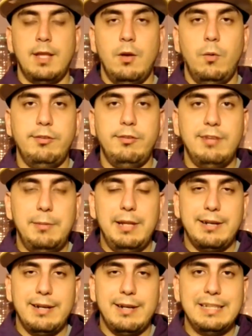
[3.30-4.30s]
What's up,
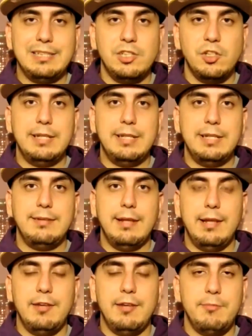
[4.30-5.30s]
Laker Nation? It's your boy
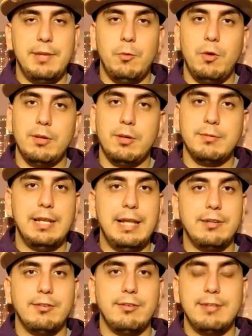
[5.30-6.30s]
DTLF, man. Welcome to
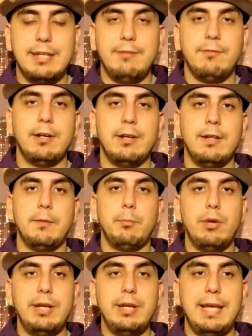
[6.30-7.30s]
Laker City for another
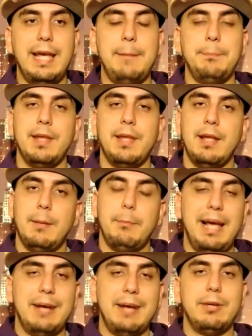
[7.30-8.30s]
pregame.
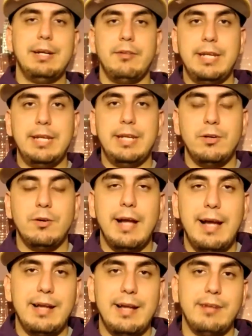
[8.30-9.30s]
Back with another video,
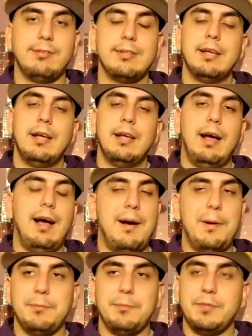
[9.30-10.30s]
guys.
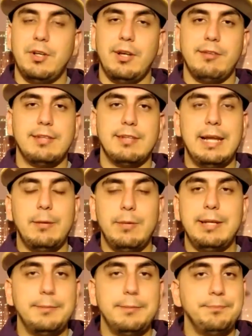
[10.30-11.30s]
As today
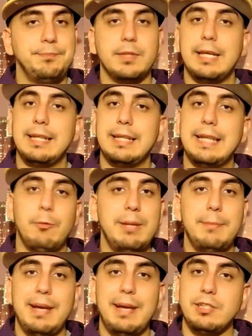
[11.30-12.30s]
we get that
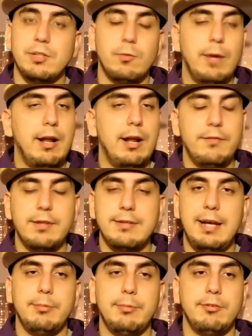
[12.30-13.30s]
rematch right off the
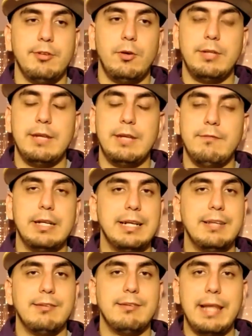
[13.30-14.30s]
top. So Denver
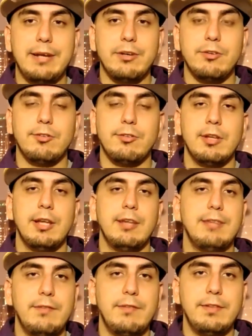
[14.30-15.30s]
Nuggets, Lakers,
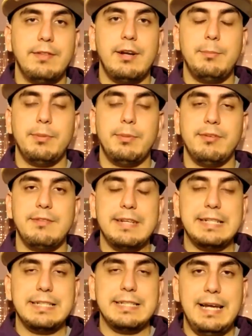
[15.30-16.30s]
7:30
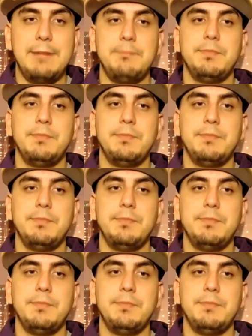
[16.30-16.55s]
Pacific time.